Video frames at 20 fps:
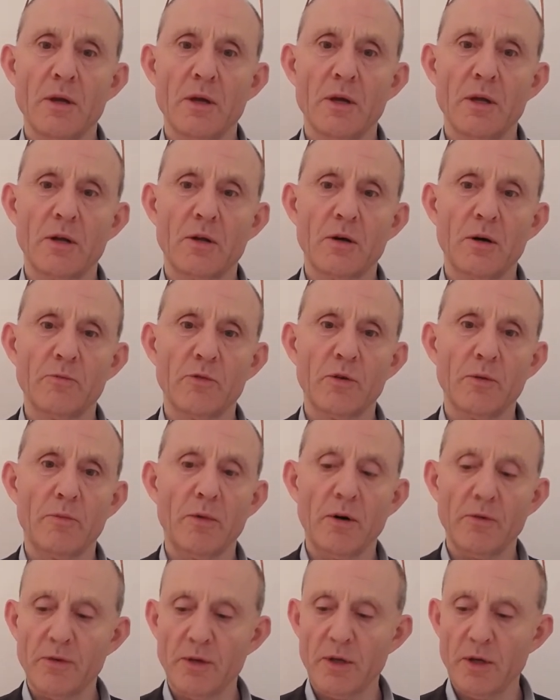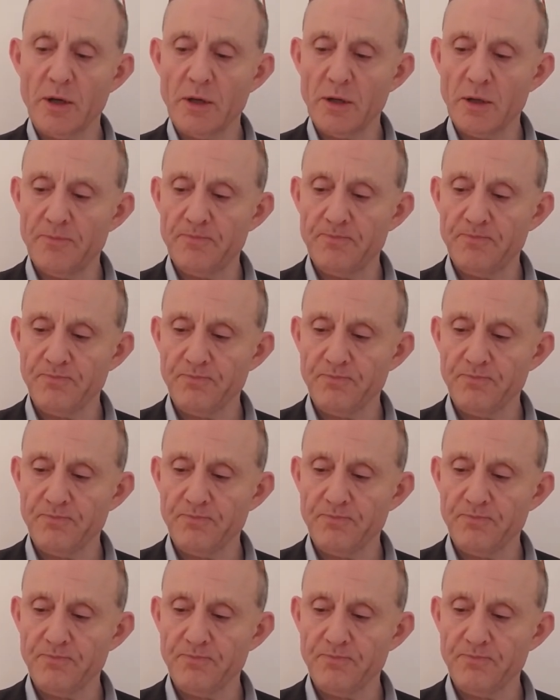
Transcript: It comes above kingdom.